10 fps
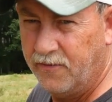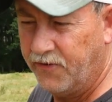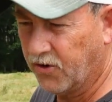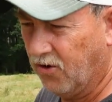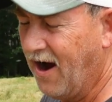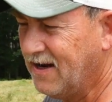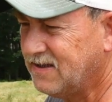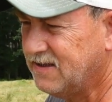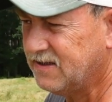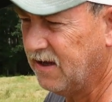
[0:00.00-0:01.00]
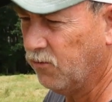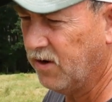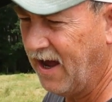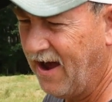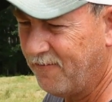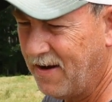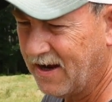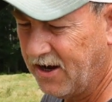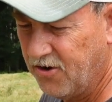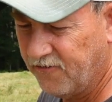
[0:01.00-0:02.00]
The grasses that we have back
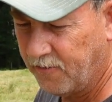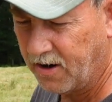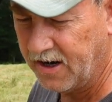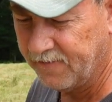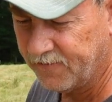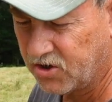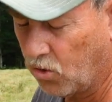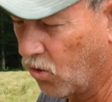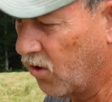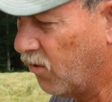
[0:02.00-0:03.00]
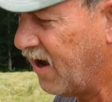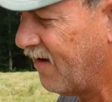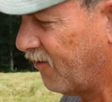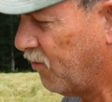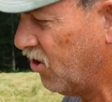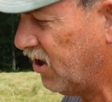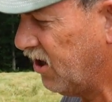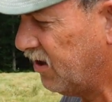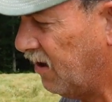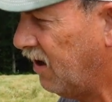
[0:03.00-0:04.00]
here from our inventory, we have a pretty
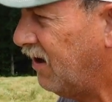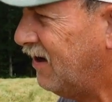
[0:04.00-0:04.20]
good